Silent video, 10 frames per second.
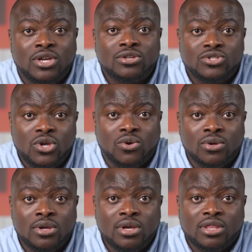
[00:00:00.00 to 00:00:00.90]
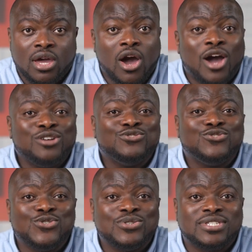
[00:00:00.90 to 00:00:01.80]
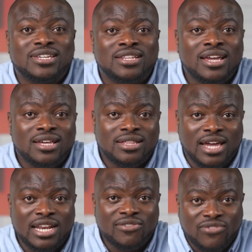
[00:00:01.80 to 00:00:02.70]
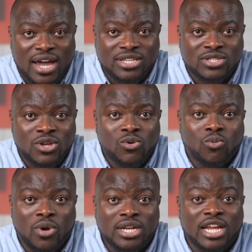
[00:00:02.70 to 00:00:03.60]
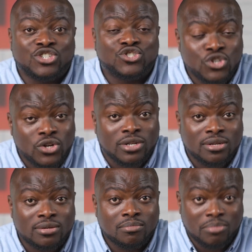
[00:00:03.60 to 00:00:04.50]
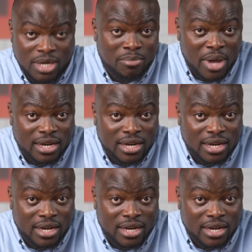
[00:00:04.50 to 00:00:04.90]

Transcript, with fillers: so they aren't using their device when they should. be in bed.